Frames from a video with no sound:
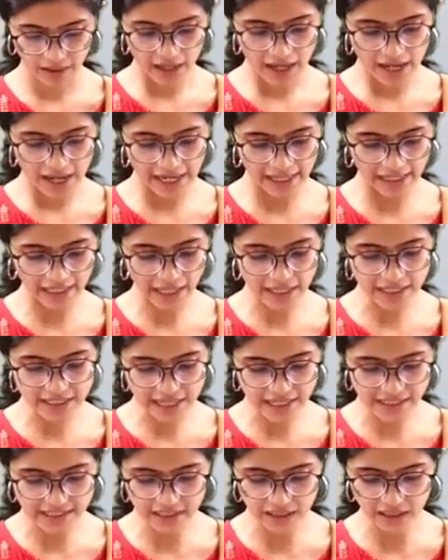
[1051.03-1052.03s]
Enlarged
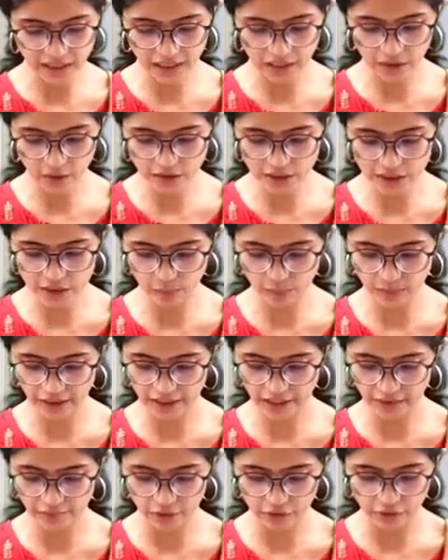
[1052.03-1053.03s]
axillary or the
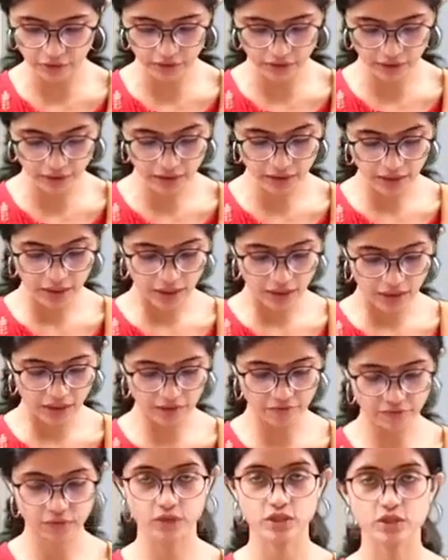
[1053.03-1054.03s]
supraclavicular
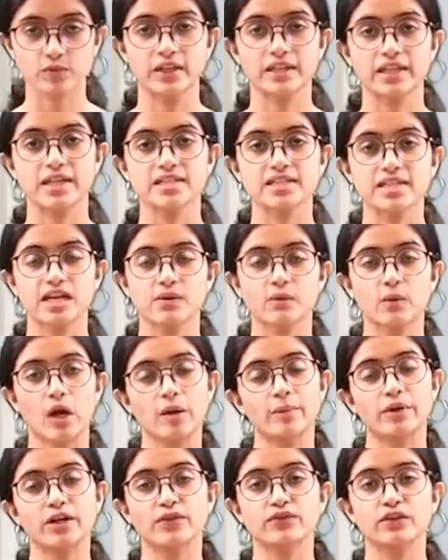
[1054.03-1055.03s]
lymph nodes. When there is an
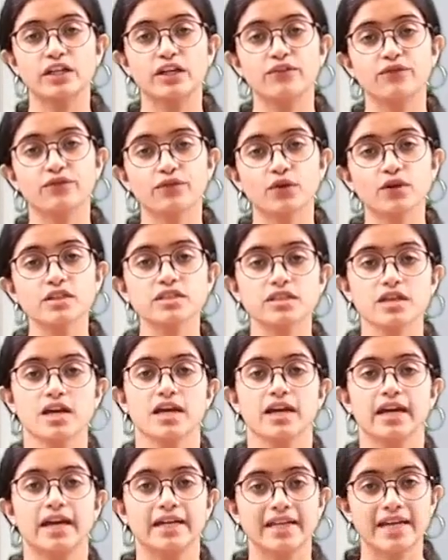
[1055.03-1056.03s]
involvement of the lymph nodes,
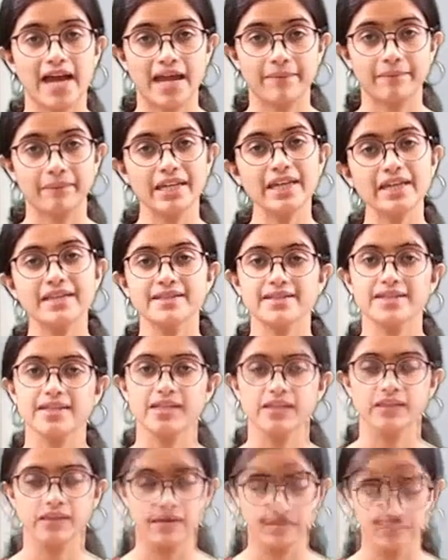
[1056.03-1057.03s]
it can be
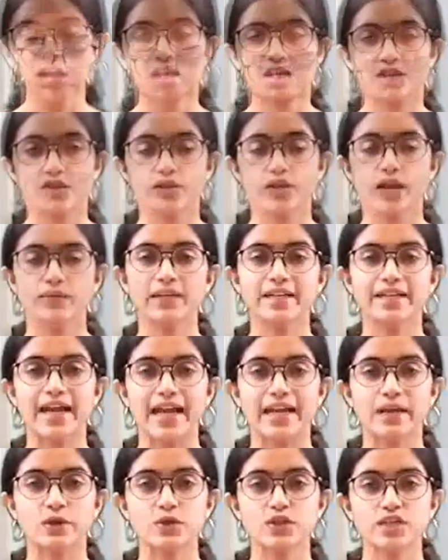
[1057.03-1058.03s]
seen. So now the
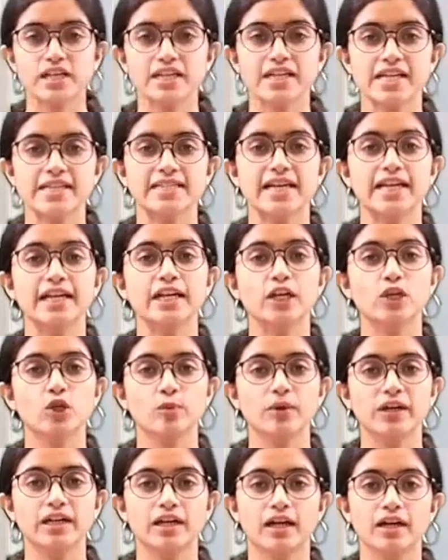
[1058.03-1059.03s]
diagnostic tests that need to
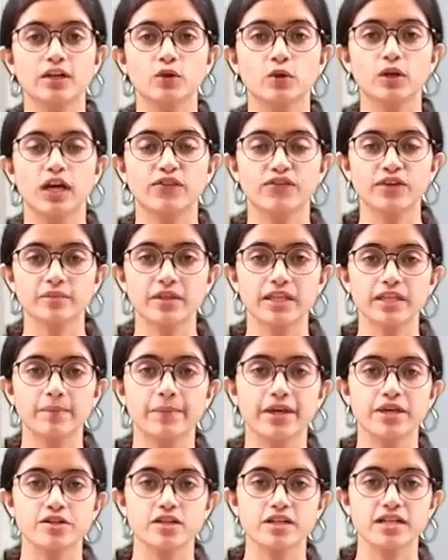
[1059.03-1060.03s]
be done to confirm that the
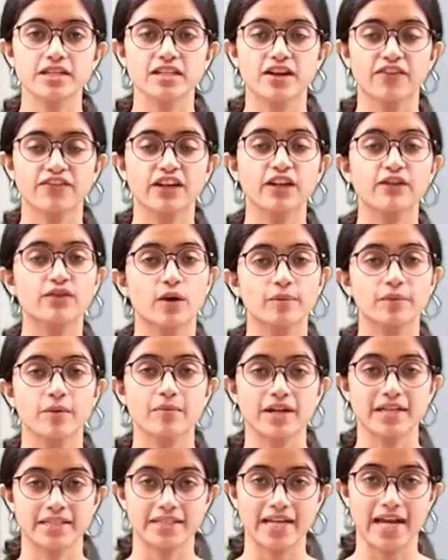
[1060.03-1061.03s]
patient is suffering from the
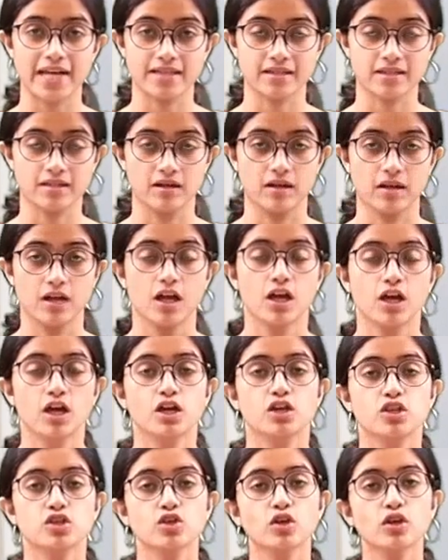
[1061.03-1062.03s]
breast cancer.
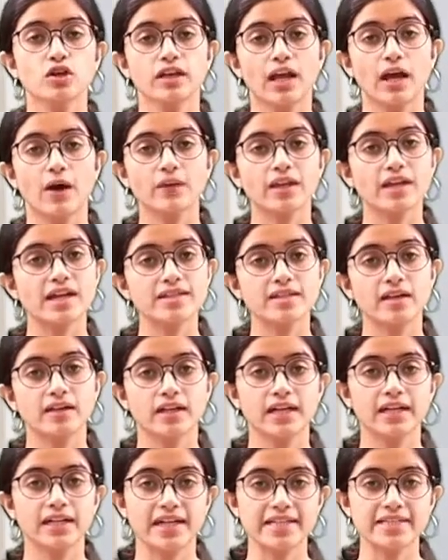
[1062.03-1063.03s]
So now there are
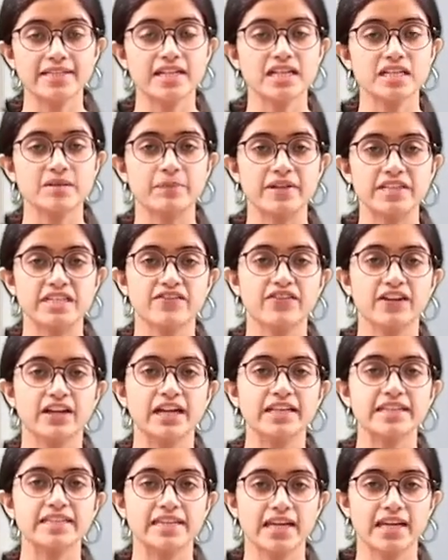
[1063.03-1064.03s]
certain tests that are
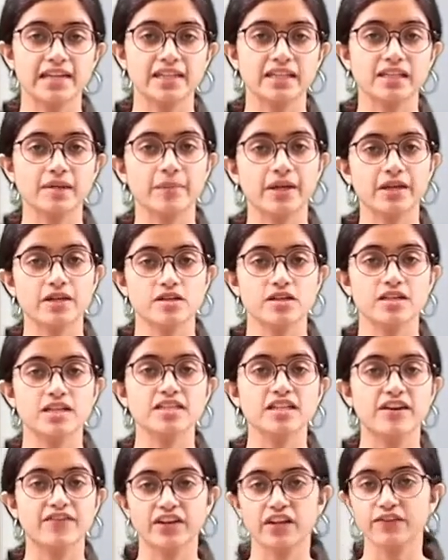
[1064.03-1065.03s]
specifically saying that the patient is
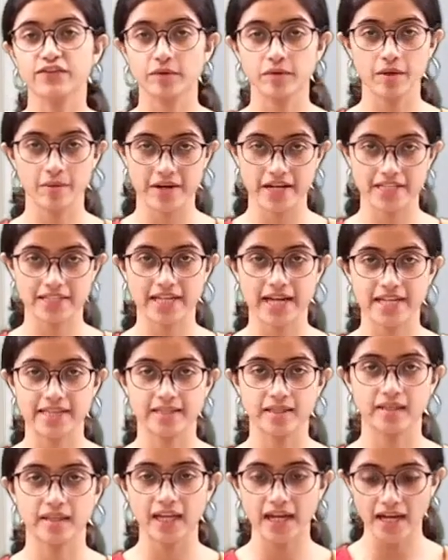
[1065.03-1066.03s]
suffering from the breast
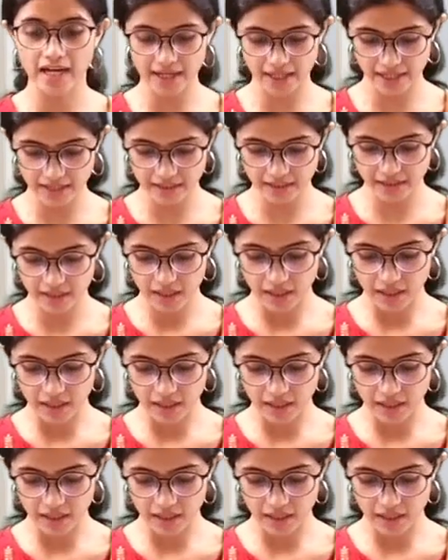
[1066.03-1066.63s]
cancer. They are as